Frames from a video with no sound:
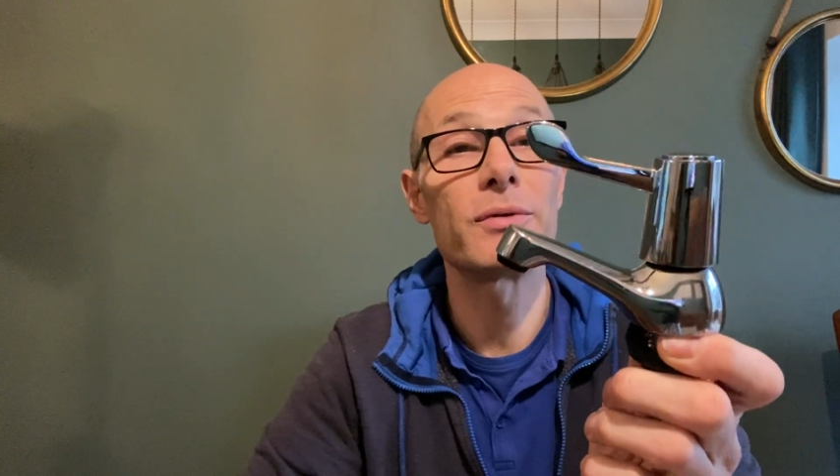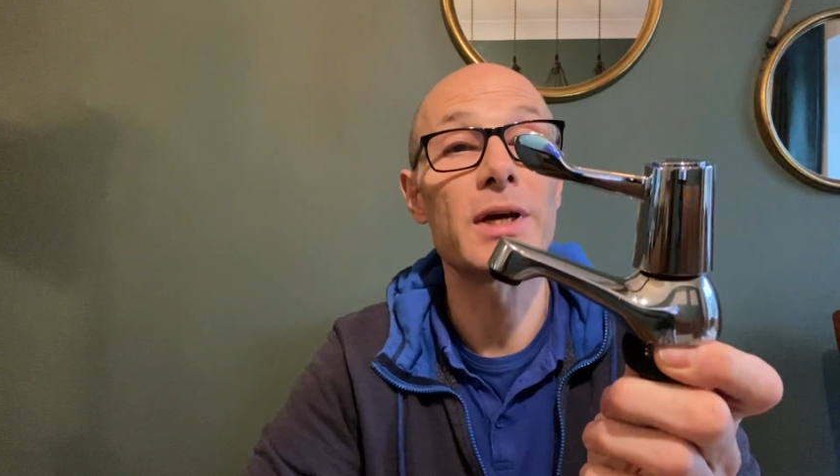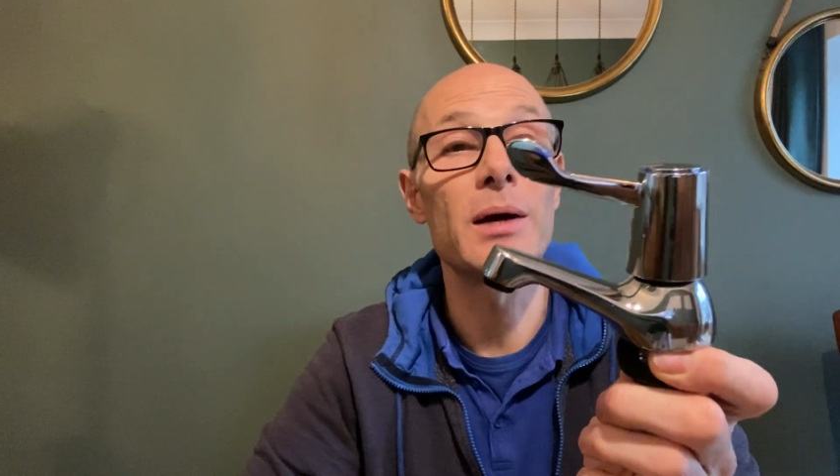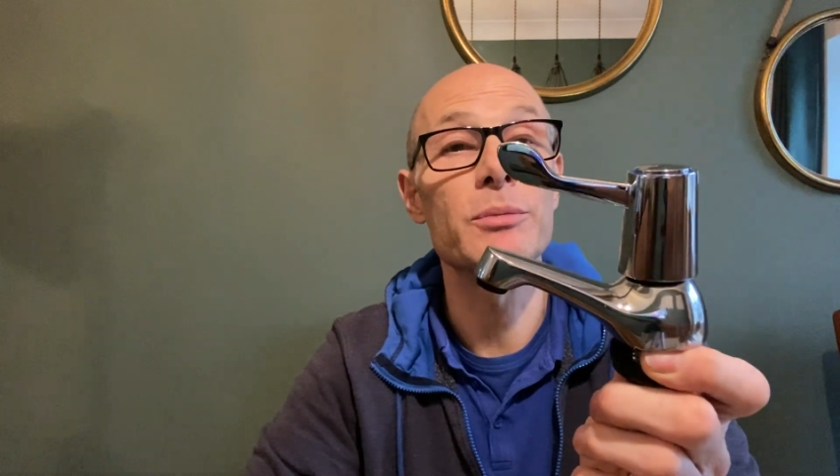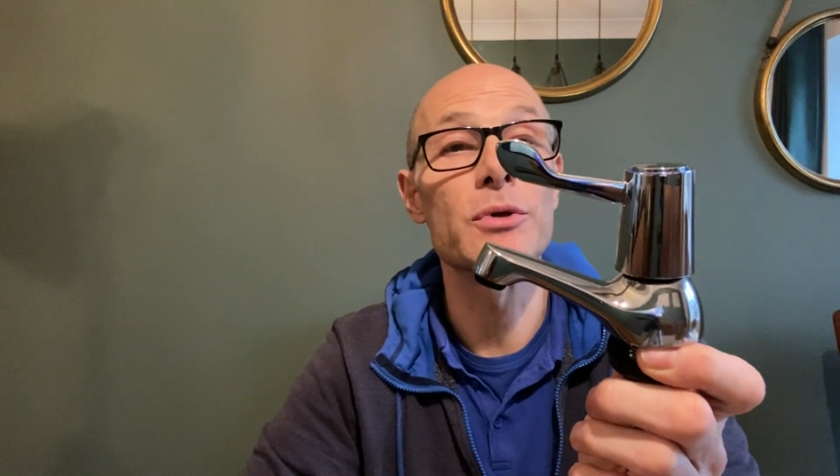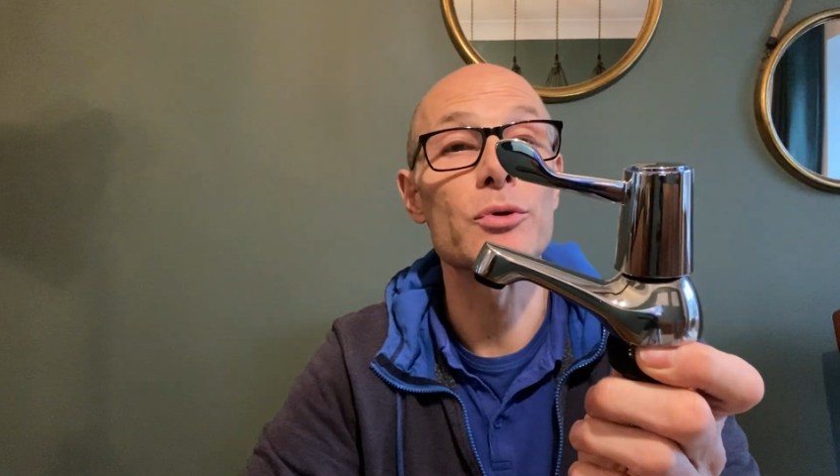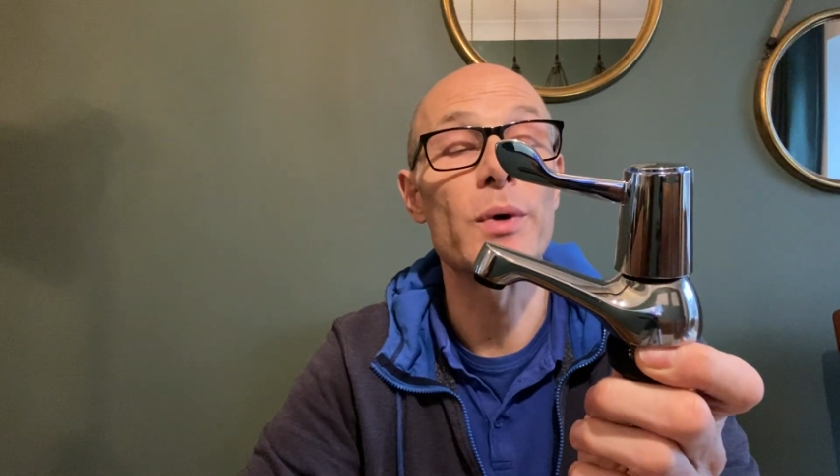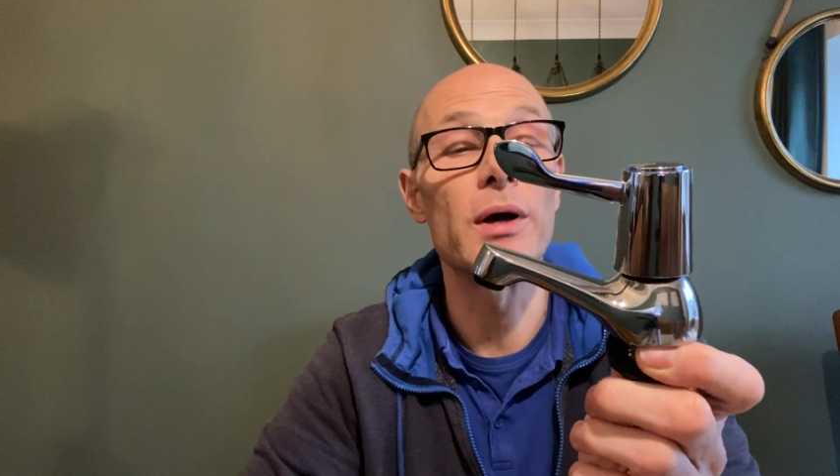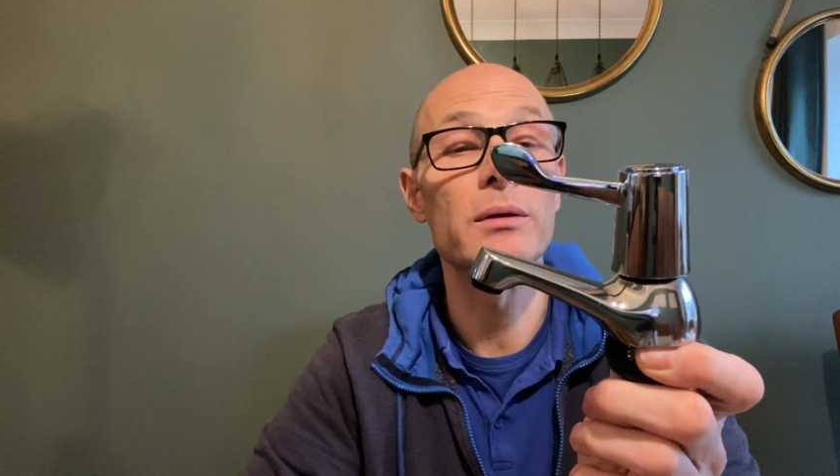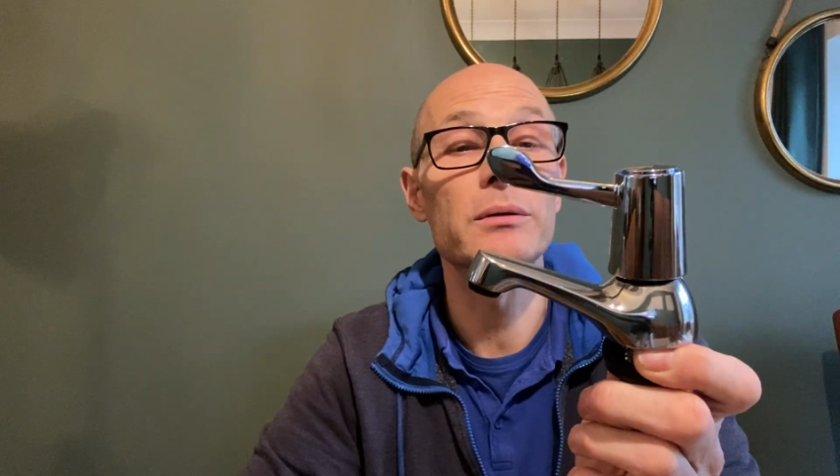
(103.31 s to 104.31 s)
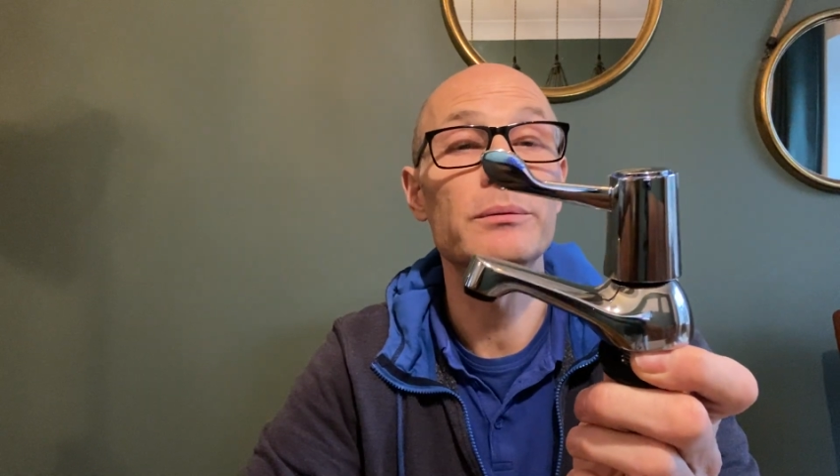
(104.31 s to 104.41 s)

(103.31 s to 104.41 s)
taps as well.